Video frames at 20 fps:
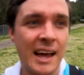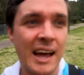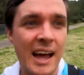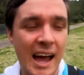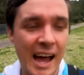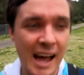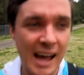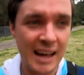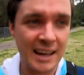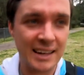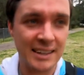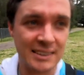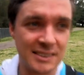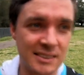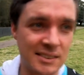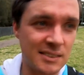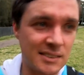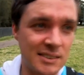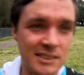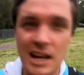
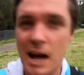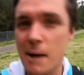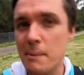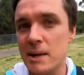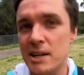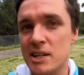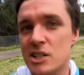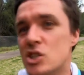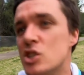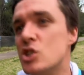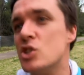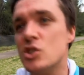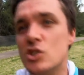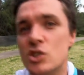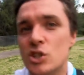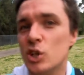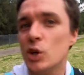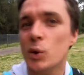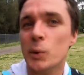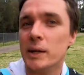has damage
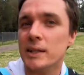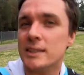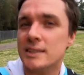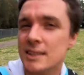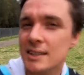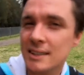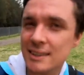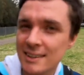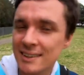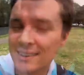to it.